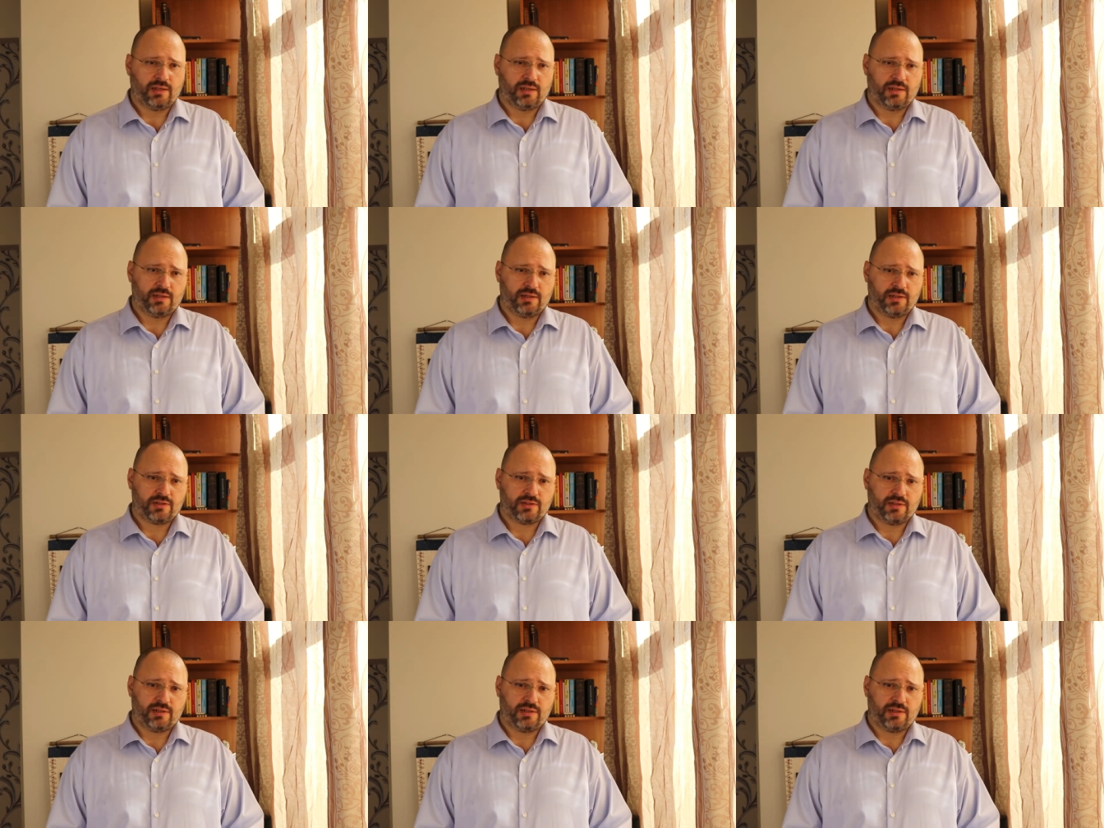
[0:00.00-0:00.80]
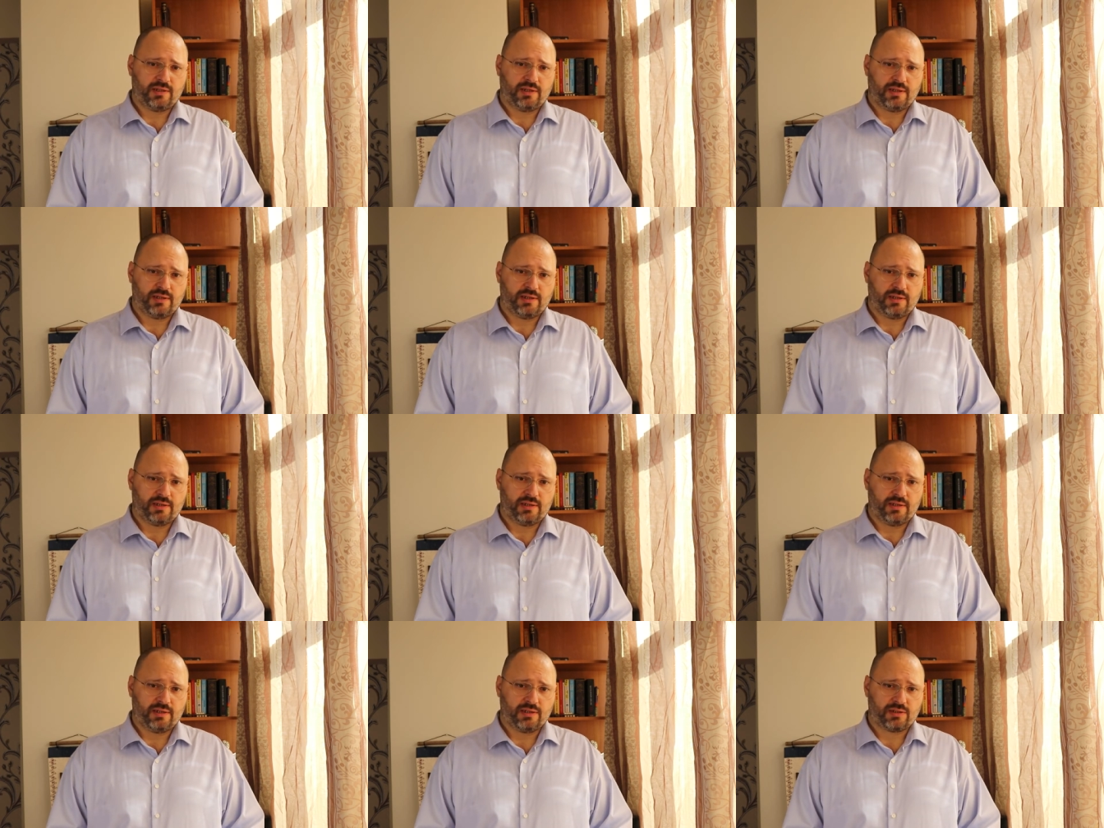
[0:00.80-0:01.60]
Uh, it's, uh,
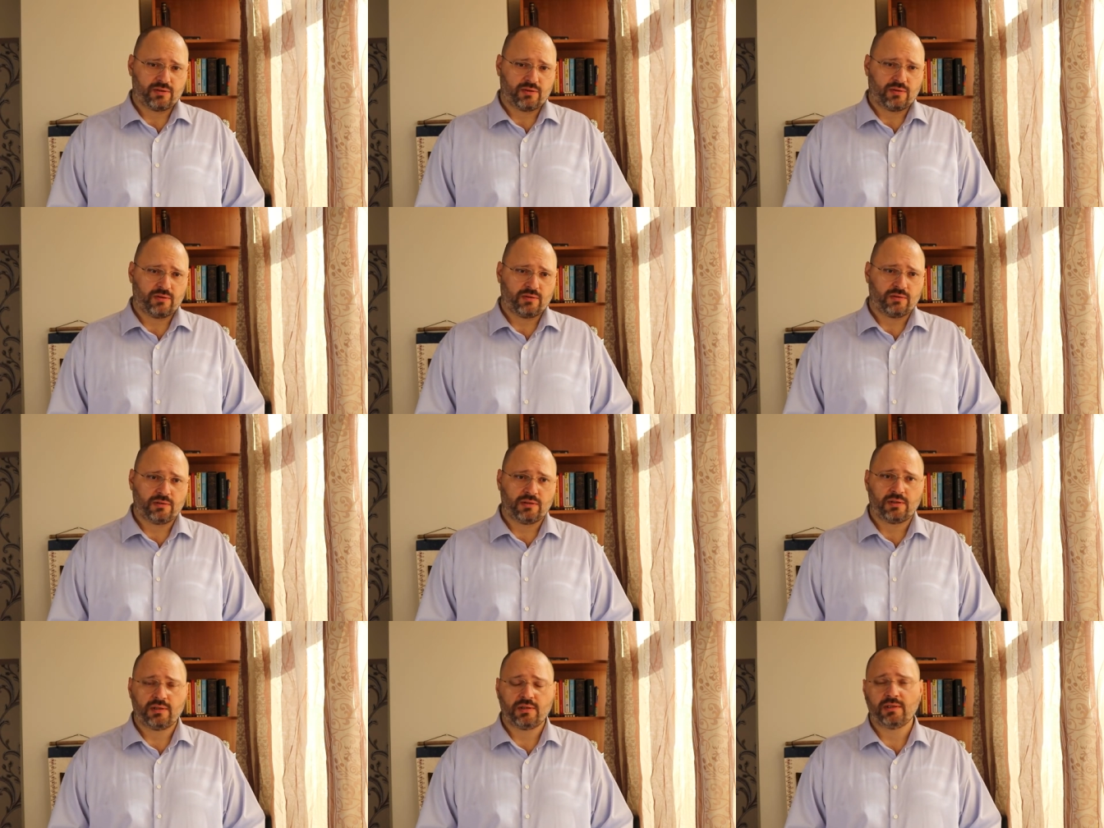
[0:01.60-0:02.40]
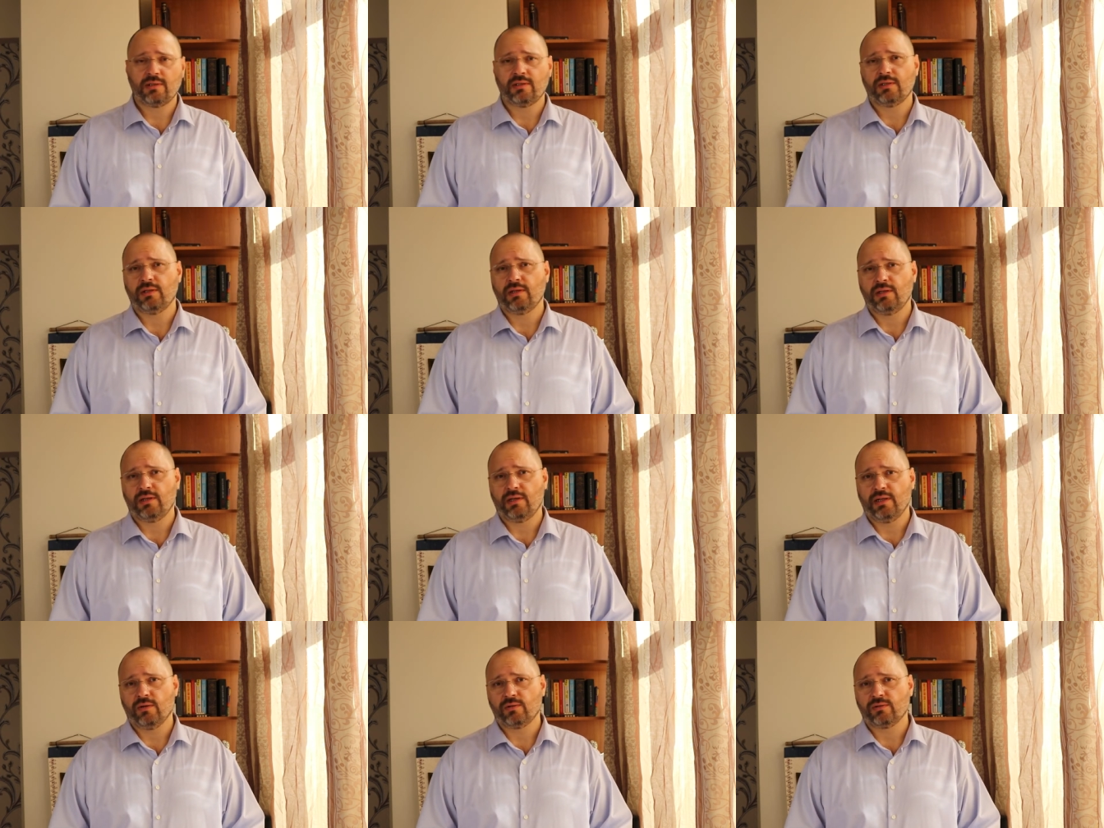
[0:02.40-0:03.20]
uh, it's all the,
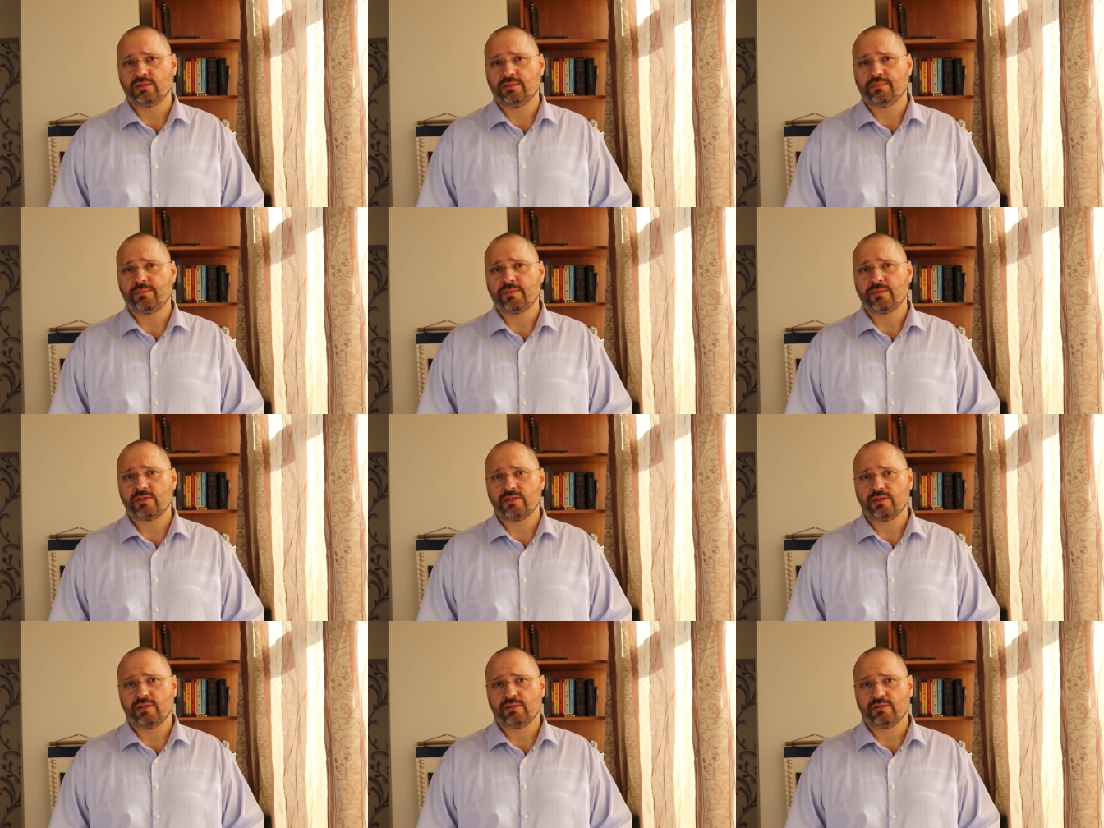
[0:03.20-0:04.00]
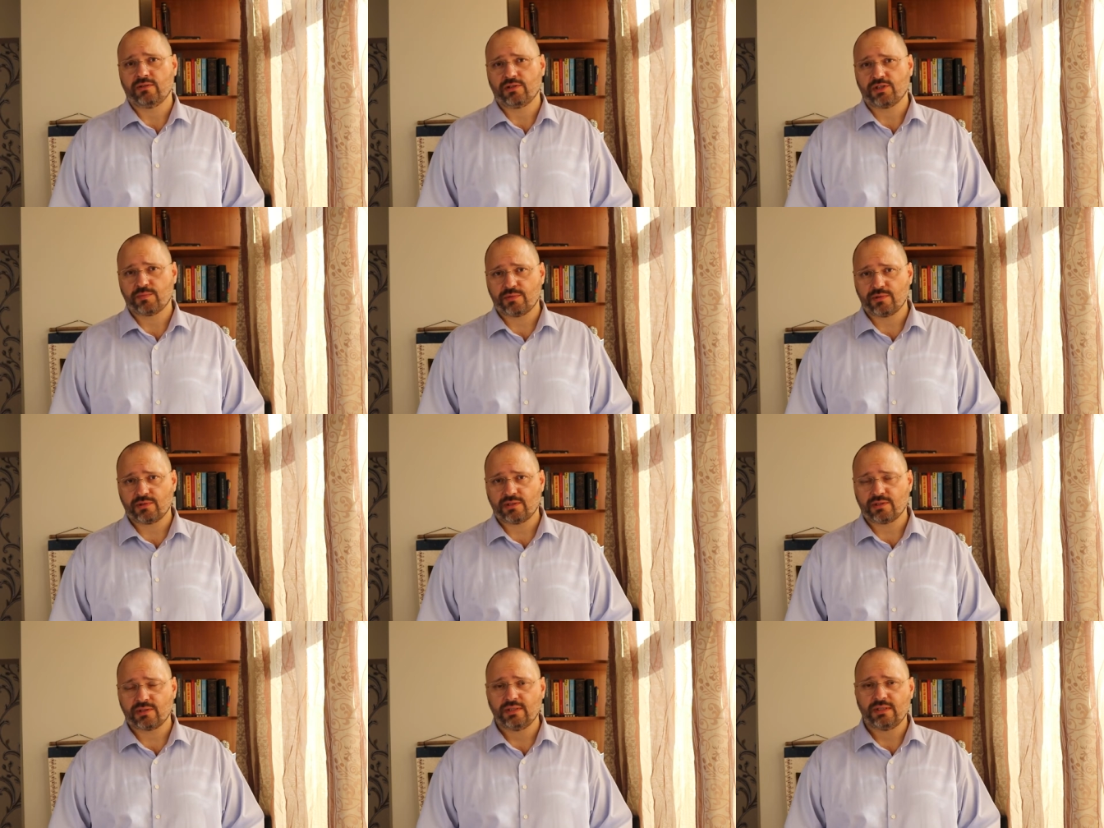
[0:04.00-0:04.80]
uh, along the Syrian-Turkish
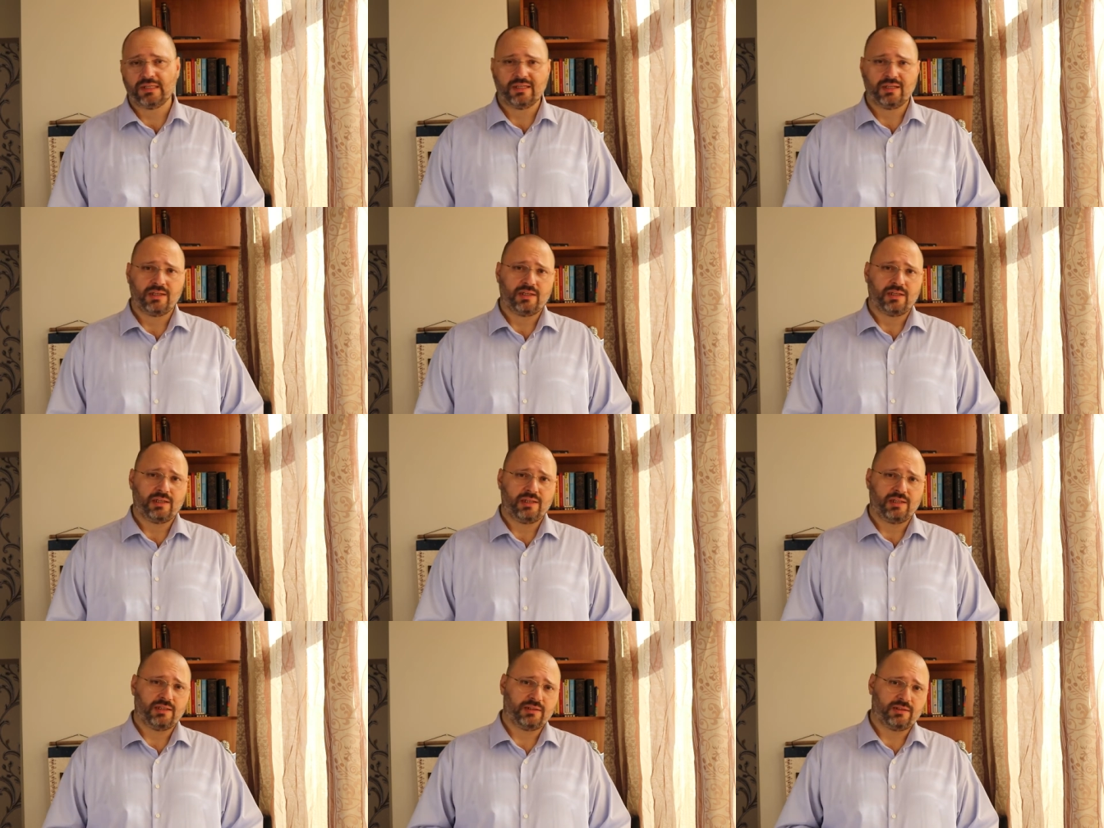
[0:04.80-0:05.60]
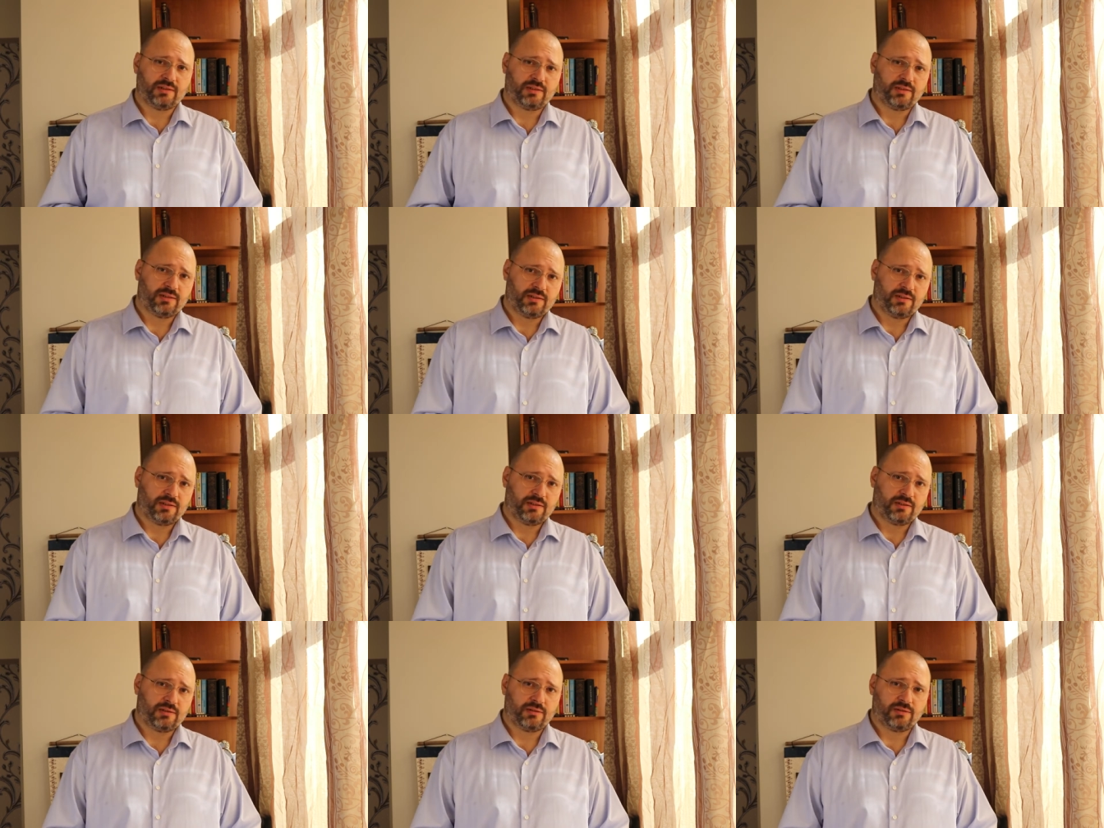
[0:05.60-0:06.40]
border, in
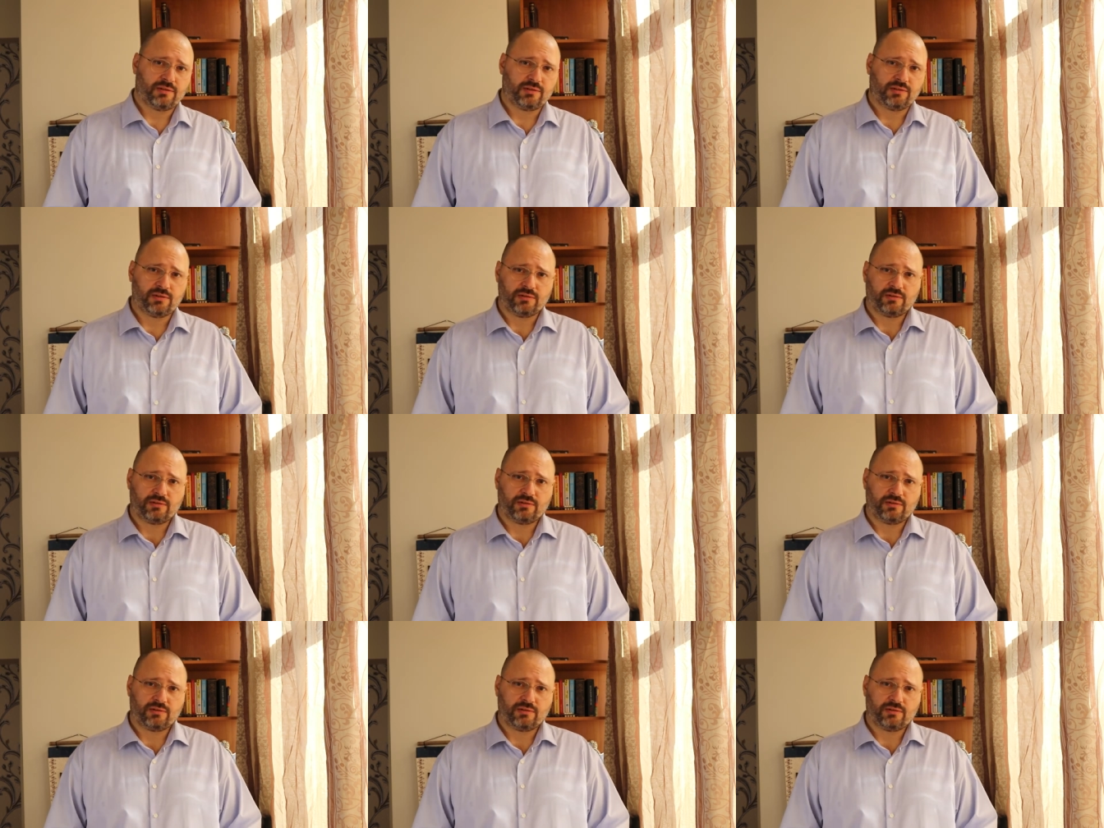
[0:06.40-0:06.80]
uh, thirty to